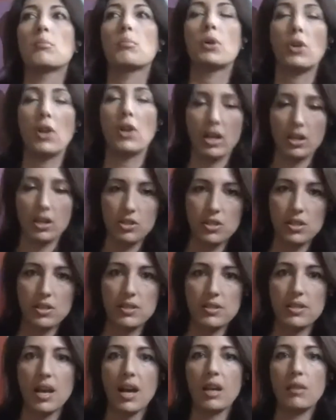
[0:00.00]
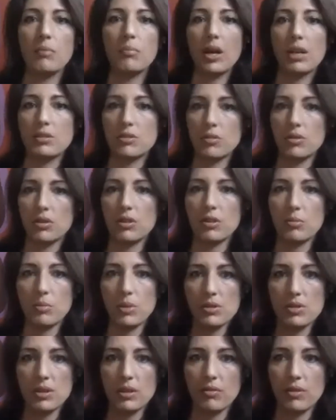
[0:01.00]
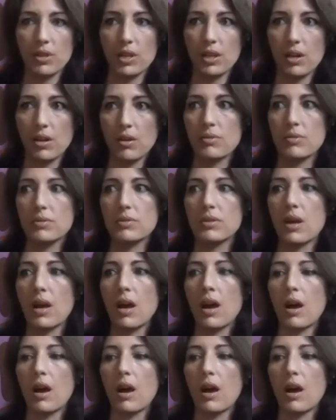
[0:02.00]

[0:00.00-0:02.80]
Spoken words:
production design by doing their music videos.